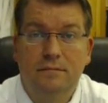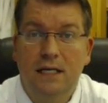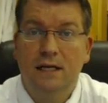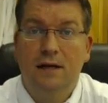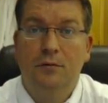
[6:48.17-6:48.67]

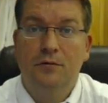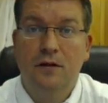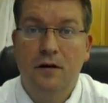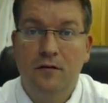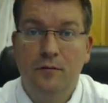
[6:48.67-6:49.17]
I didn't help you with
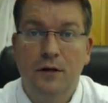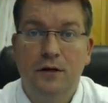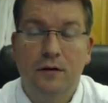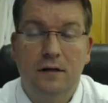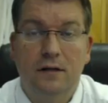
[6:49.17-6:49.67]
all of them, but
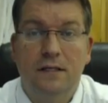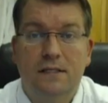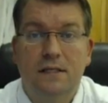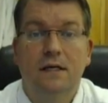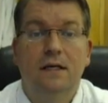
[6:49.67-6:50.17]
you can at least